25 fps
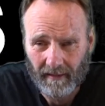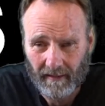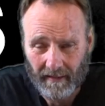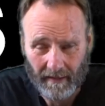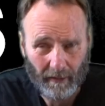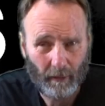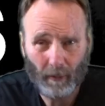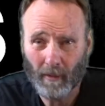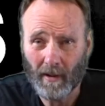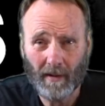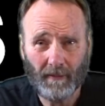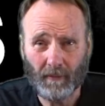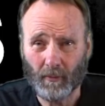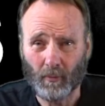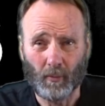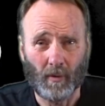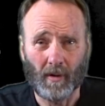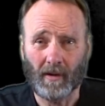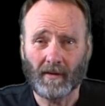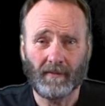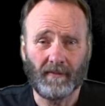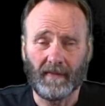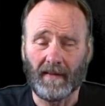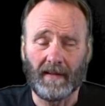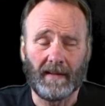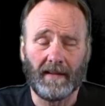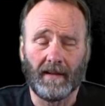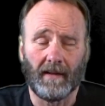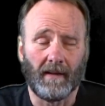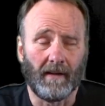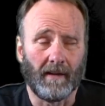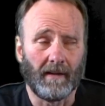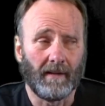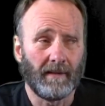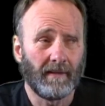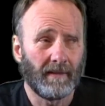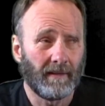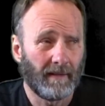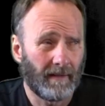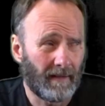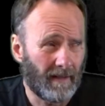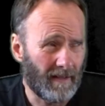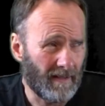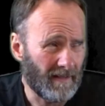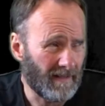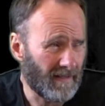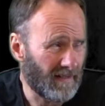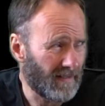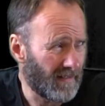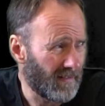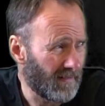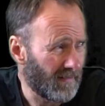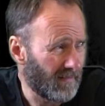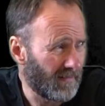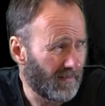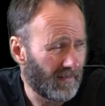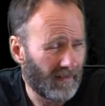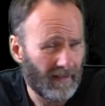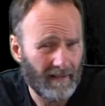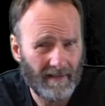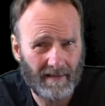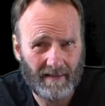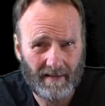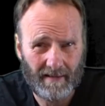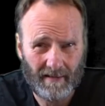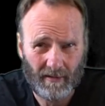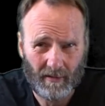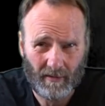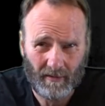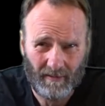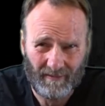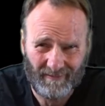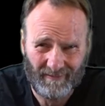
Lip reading: They don't have to work very hard because it's